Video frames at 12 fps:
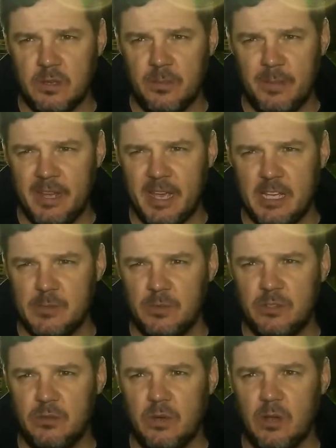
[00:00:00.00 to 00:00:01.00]
many games by
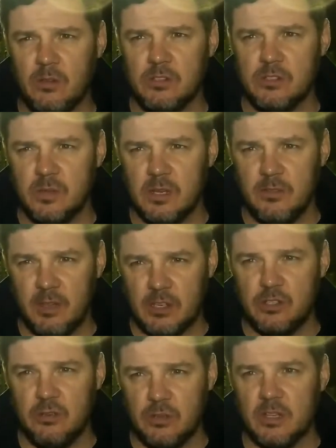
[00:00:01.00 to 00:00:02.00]
2 goals as well, if you
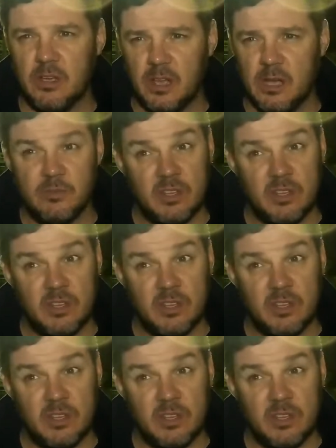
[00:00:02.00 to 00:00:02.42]
actually look at their games.